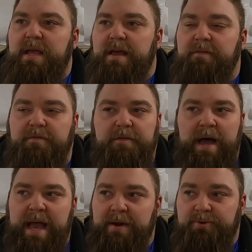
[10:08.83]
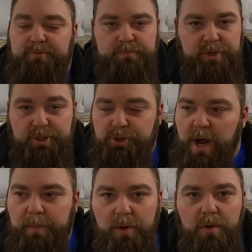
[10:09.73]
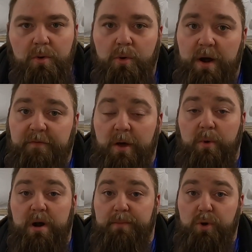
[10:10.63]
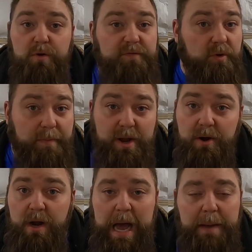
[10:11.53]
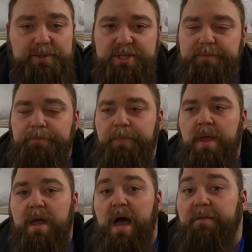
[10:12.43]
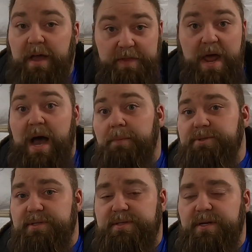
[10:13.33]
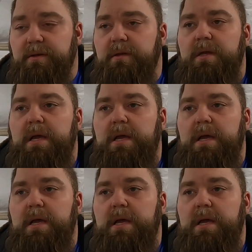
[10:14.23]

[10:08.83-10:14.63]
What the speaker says: if I had trouble, or if I wanted to move to a better option. I've got that option still.